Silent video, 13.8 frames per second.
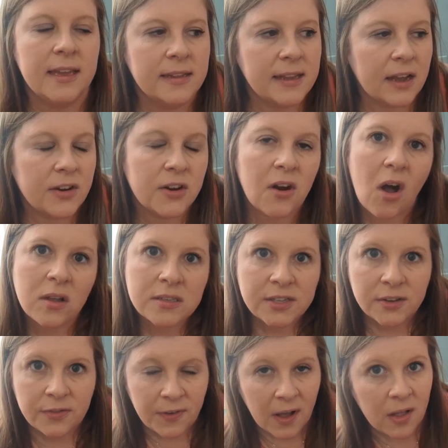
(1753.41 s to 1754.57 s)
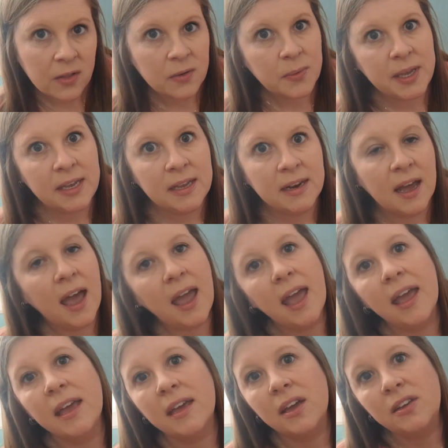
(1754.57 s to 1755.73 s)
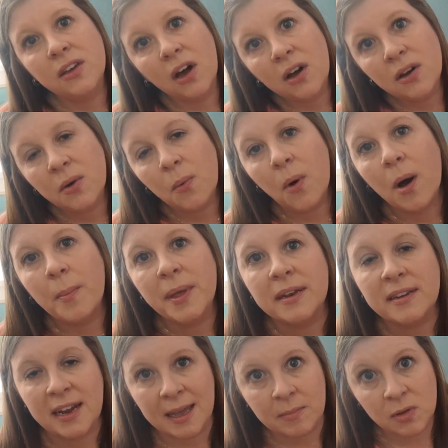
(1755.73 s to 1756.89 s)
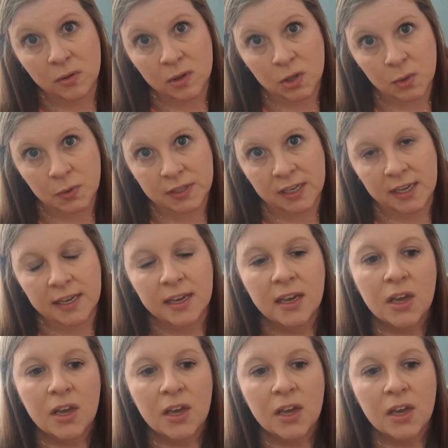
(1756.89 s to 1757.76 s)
Now you're also following a young woman named Lucy.